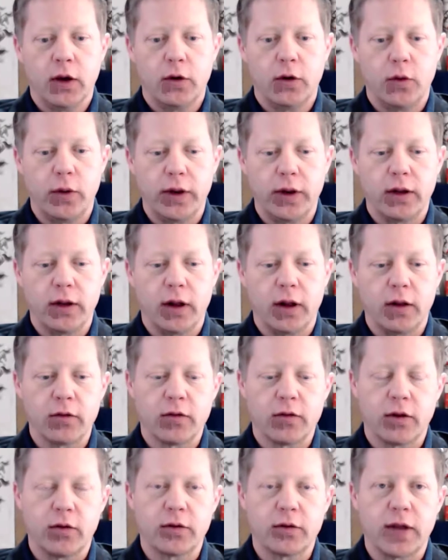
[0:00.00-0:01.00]
during
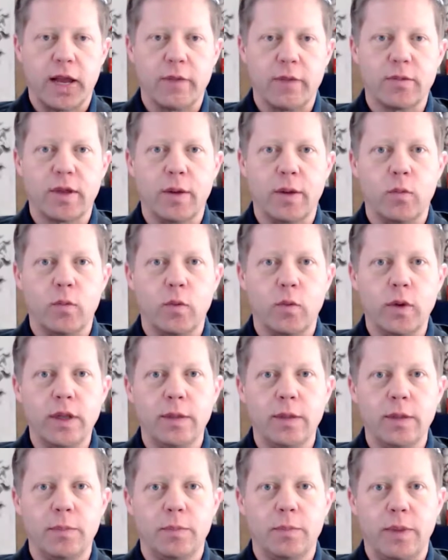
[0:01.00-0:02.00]
unsettled times and
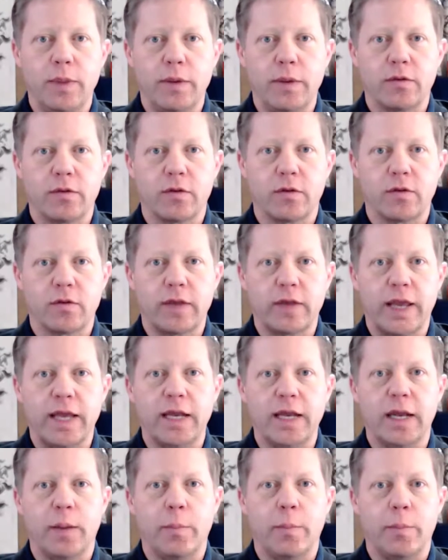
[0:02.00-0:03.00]
really be able to
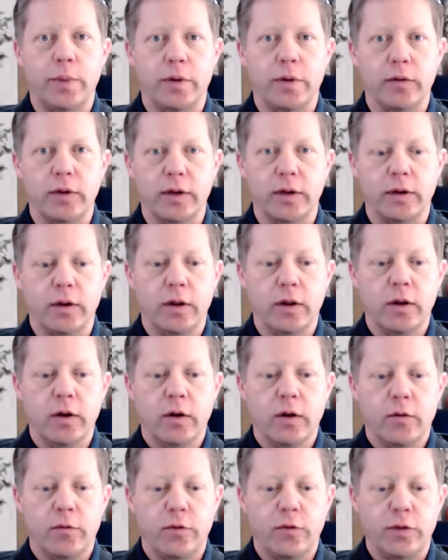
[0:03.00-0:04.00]
sustain and build it
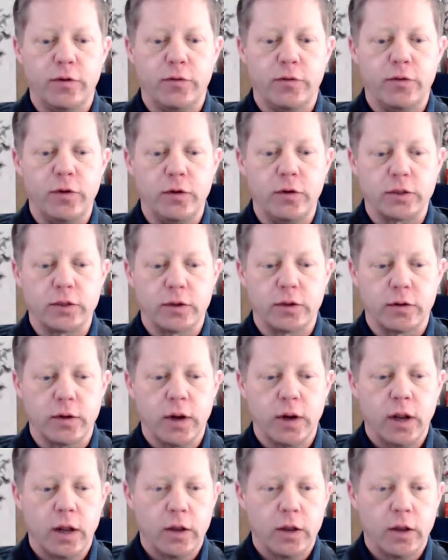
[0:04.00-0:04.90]
for the future.